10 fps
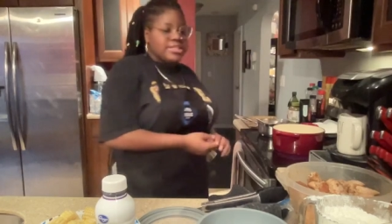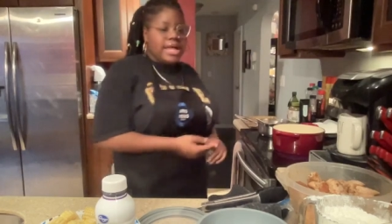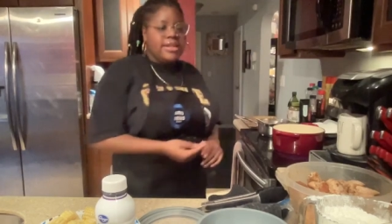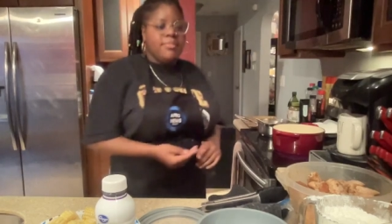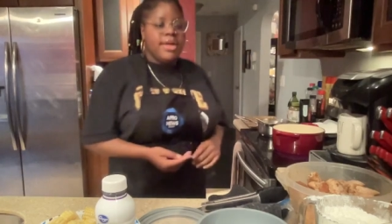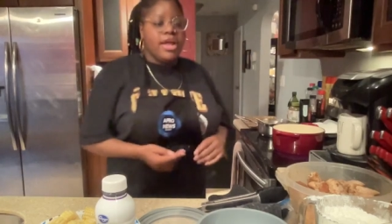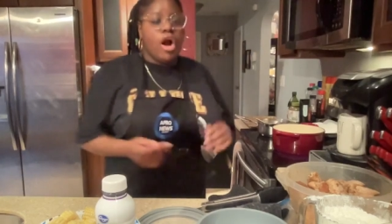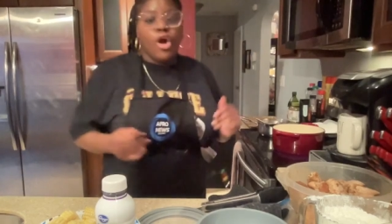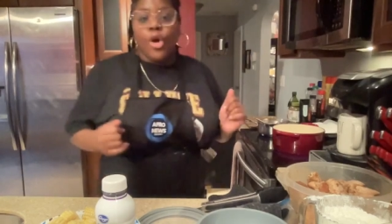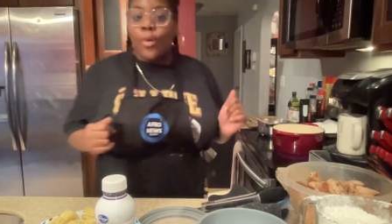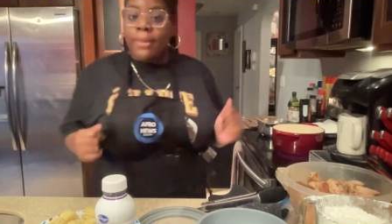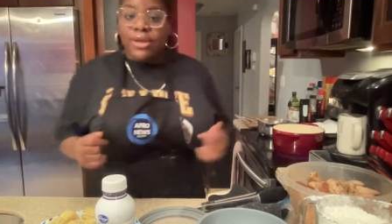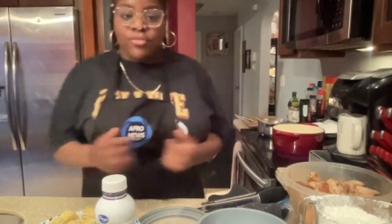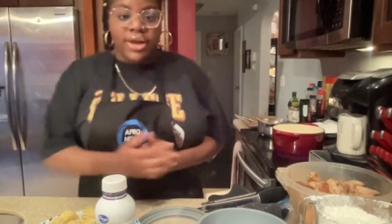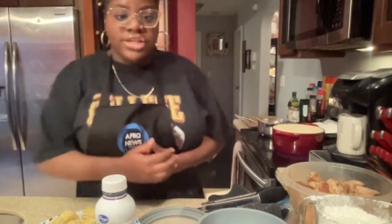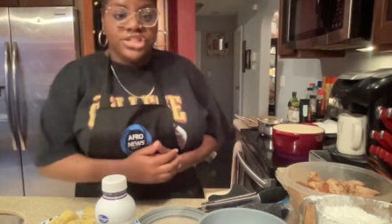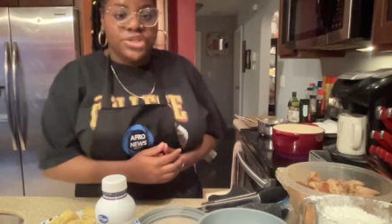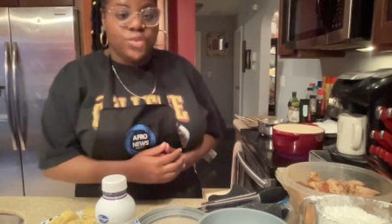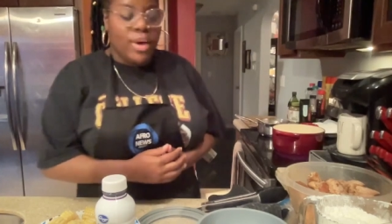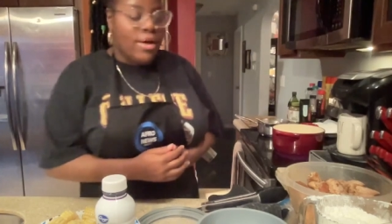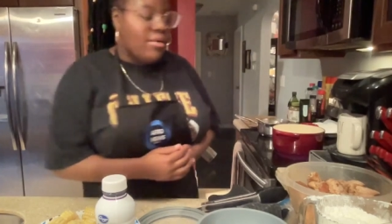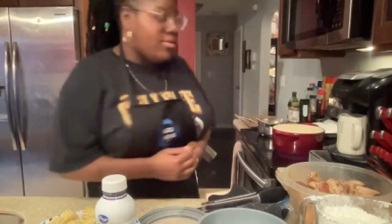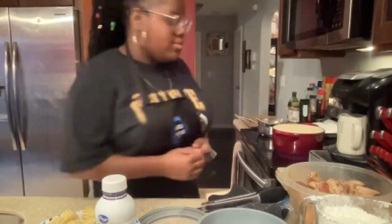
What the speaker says: got done making our homemade ranch as well.